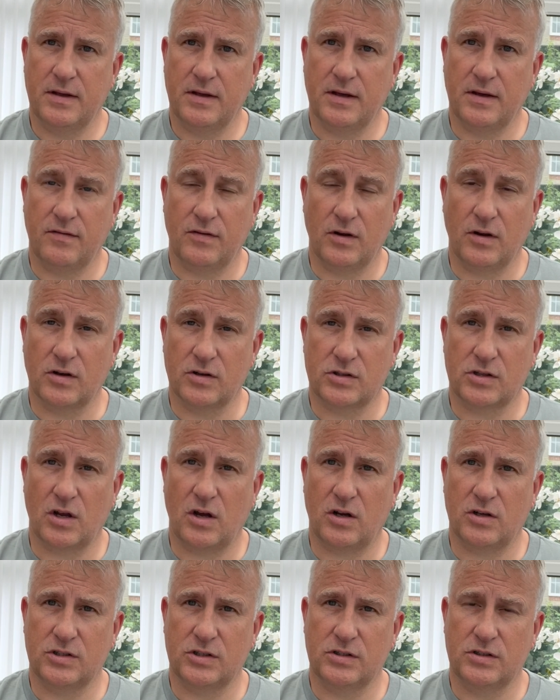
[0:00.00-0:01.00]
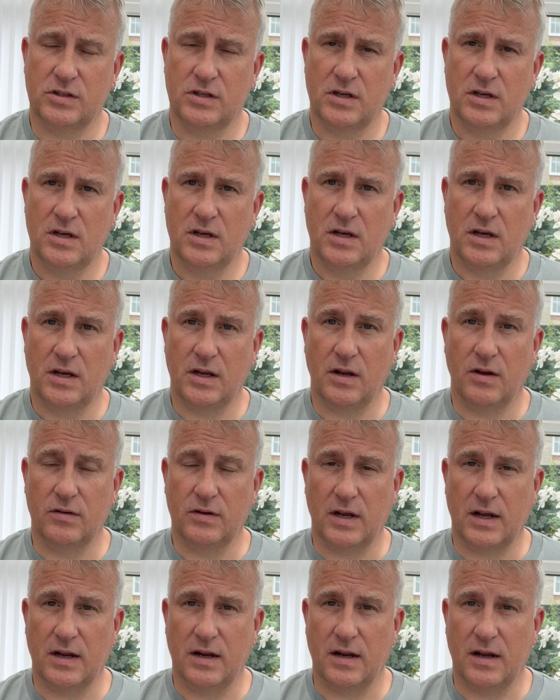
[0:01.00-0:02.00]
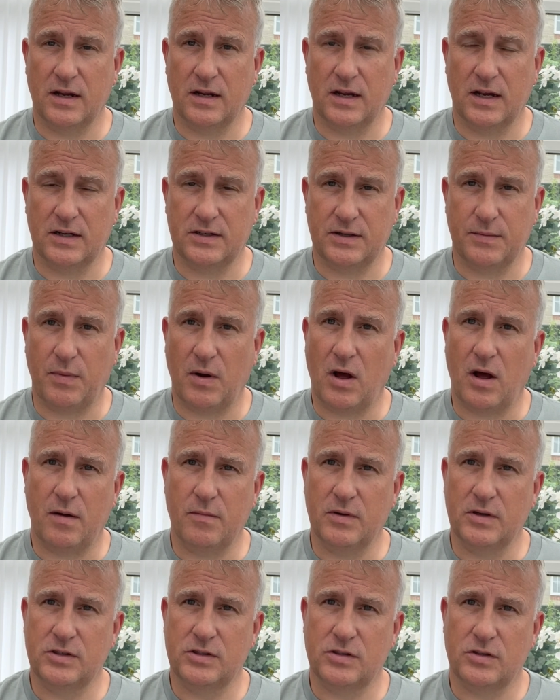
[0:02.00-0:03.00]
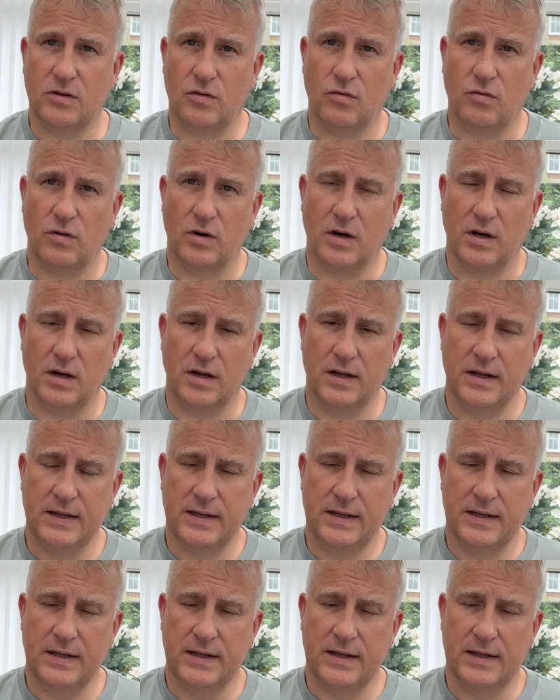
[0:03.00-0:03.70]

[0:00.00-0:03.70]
If you're a sergeant, a department or